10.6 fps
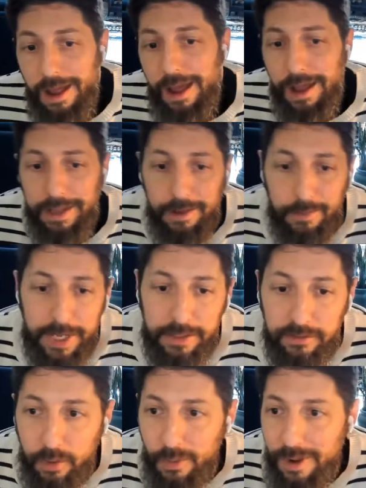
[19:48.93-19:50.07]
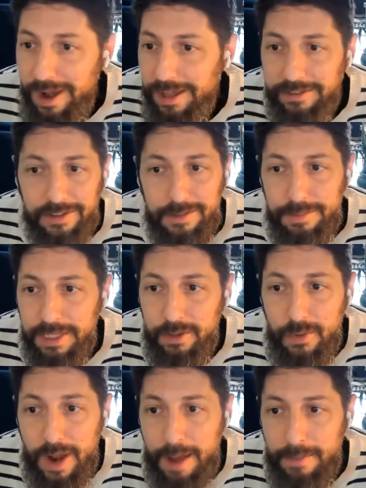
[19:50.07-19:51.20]
I can't wait. So uh, it's going to be
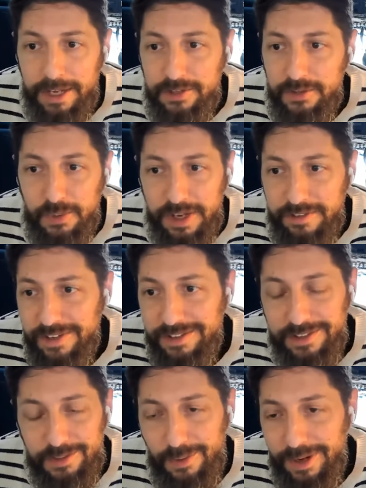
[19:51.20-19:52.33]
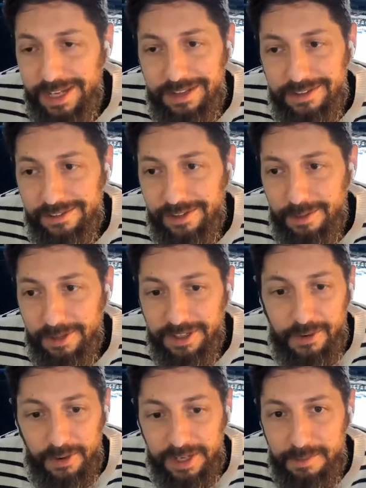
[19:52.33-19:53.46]
Who Am I, June 25th to 28th this summer,
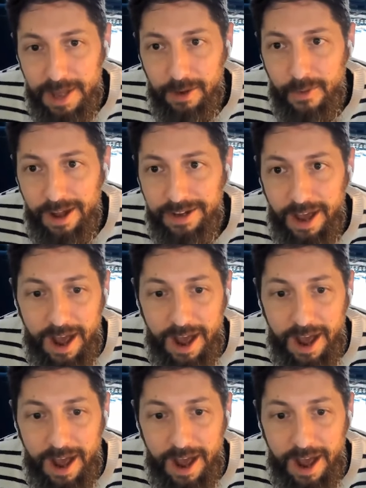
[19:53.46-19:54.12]
Concordia Mequon.